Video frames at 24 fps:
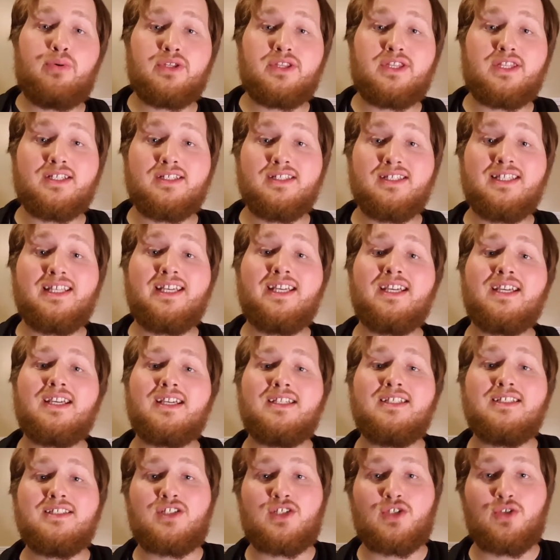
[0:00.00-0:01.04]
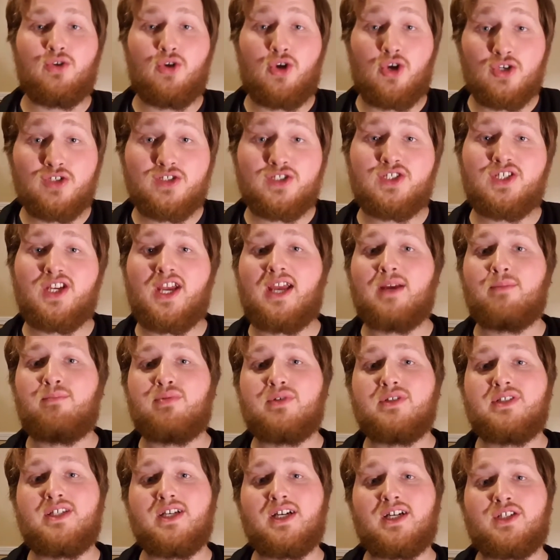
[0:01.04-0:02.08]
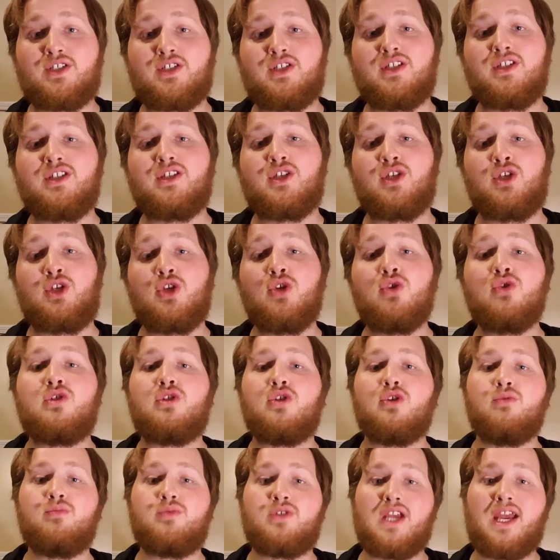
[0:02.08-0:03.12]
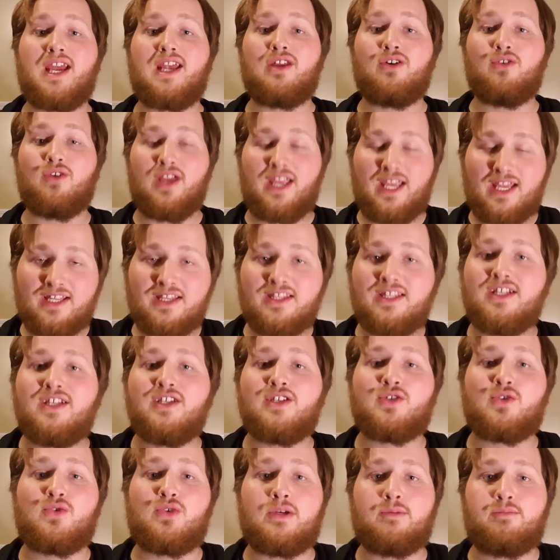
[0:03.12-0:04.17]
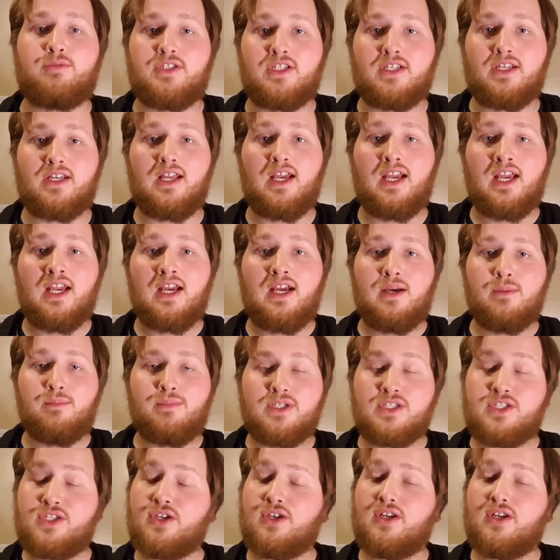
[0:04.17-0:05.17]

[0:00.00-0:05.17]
I will put the link to Good Shag Productions YouTube channel in the description.